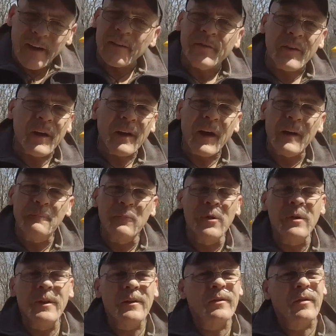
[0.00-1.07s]
I said, I'm
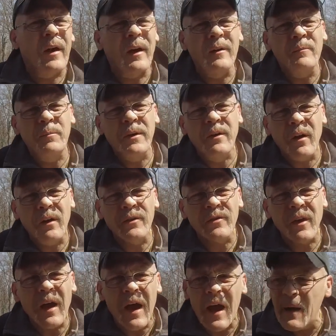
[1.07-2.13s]
really excited because
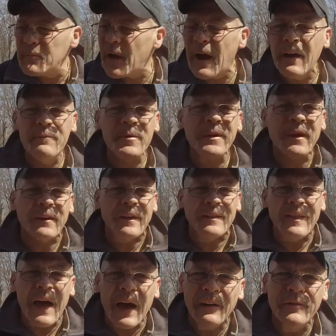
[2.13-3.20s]
I've been getting a
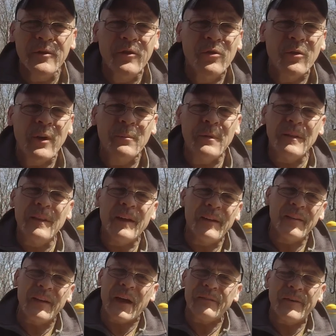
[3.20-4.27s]
lot of enjoyment
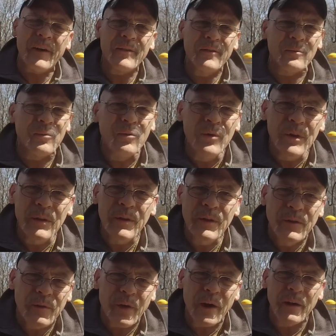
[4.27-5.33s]
lately. I've had some really
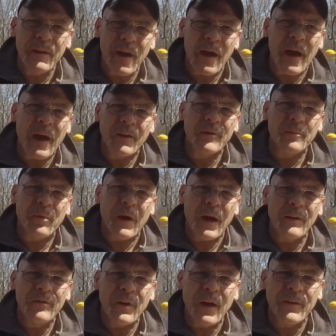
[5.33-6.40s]
great axe
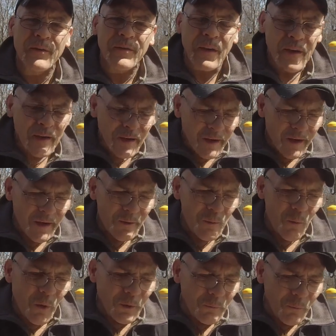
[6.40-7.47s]
projects, And
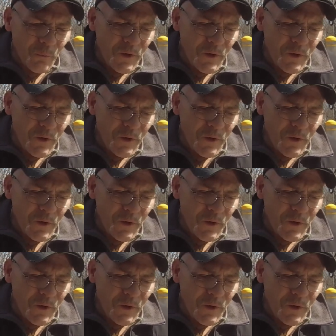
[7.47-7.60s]
one